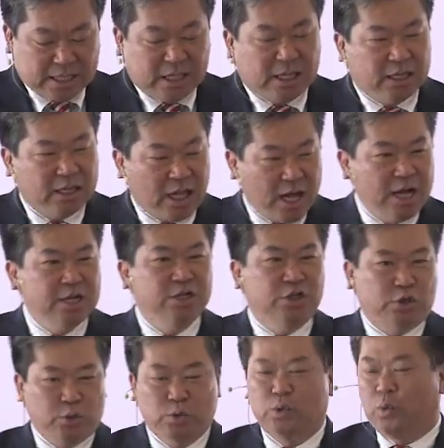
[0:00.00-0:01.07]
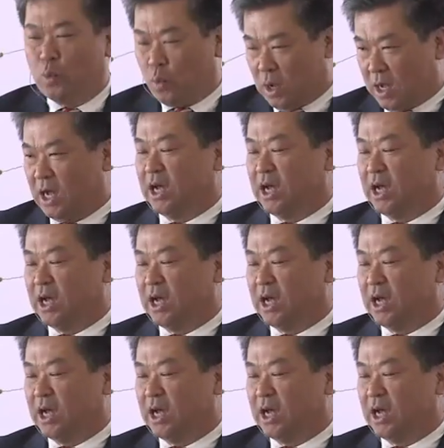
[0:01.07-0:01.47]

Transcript: clung to the wives.